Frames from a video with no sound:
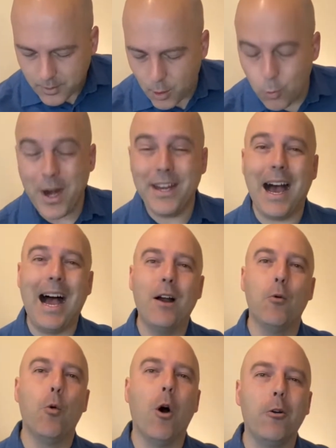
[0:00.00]
when
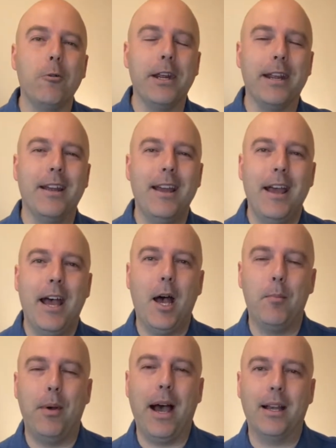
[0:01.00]
I worry
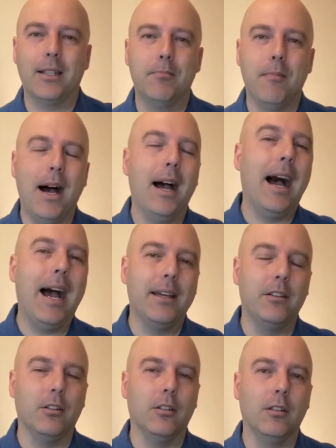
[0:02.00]
about my
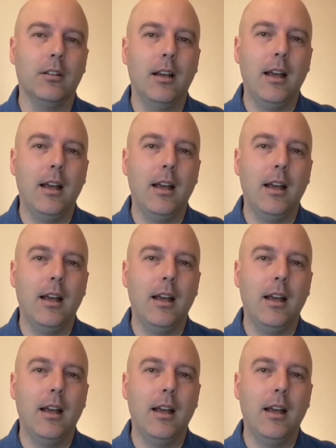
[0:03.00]
idol,